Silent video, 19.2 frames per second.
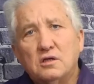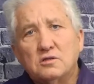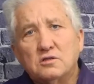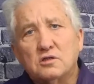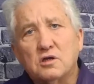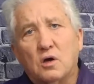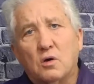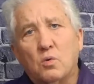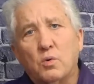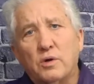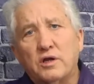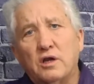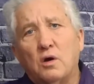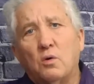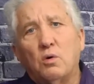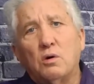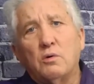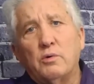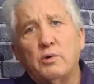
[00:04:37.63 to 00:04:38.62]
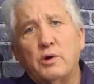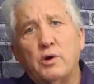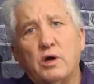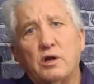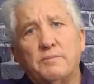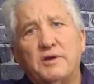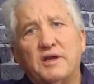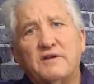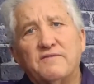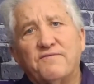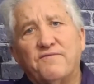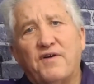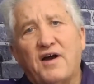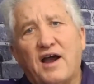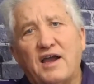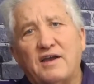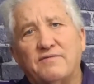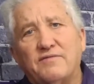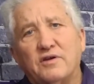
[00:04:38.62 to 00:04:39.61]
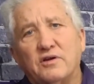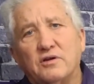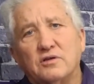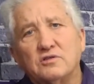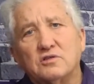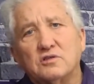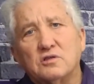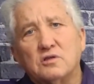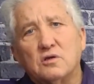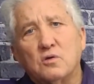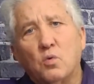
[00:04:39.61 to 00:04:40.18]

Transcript: So we know where we want to be in five years.